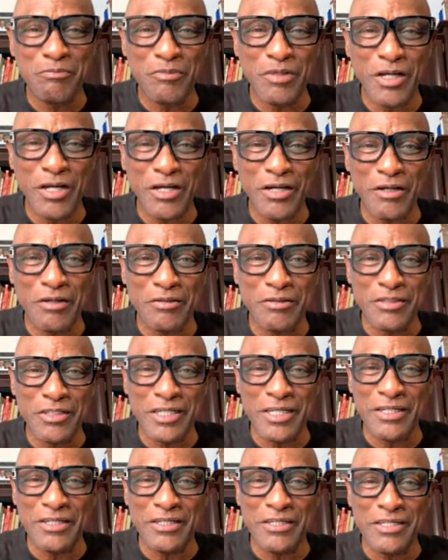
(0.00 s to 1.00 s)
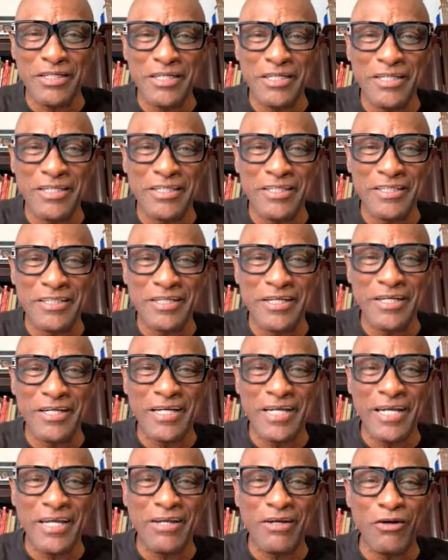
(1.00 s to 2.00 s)
uh, in the
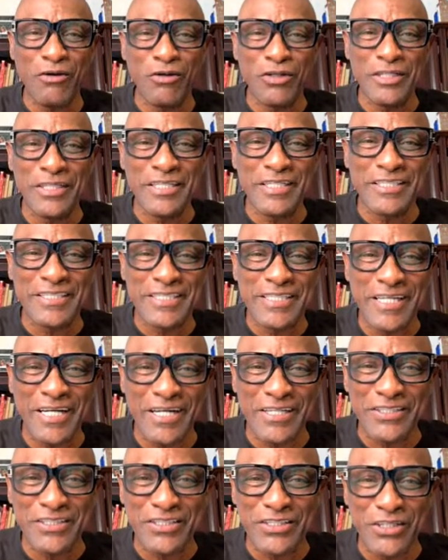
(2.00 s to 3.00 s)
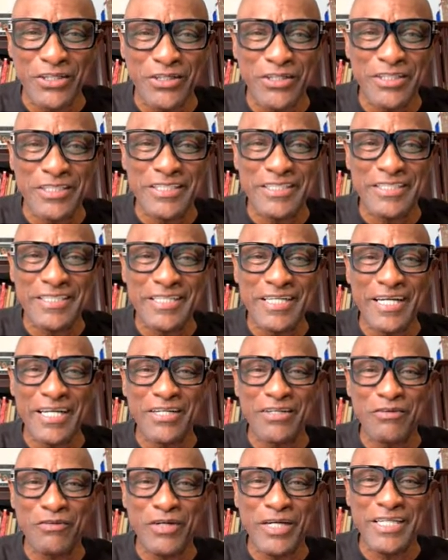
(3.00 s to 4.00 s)
Aeolians concert.
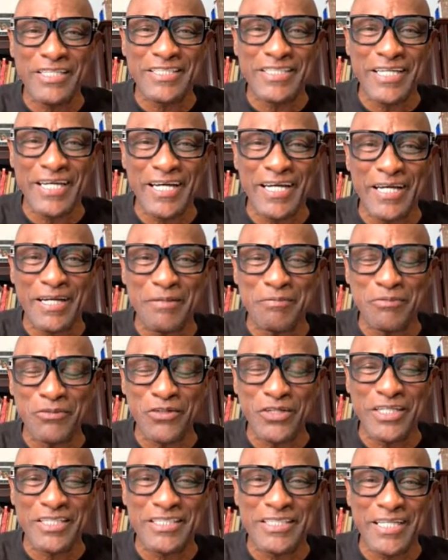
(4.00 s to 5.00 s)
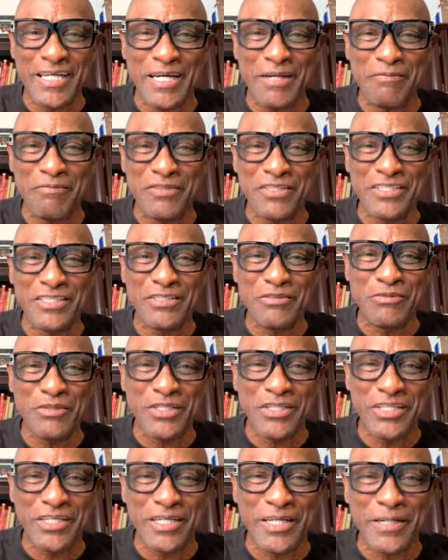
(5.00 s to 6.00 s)
Had a great time, great time visiting
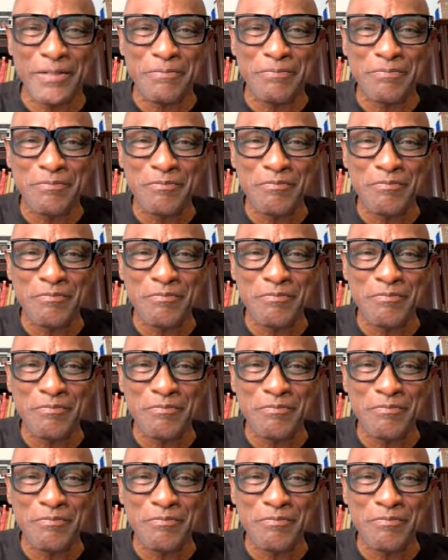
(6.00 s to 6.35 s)
with them.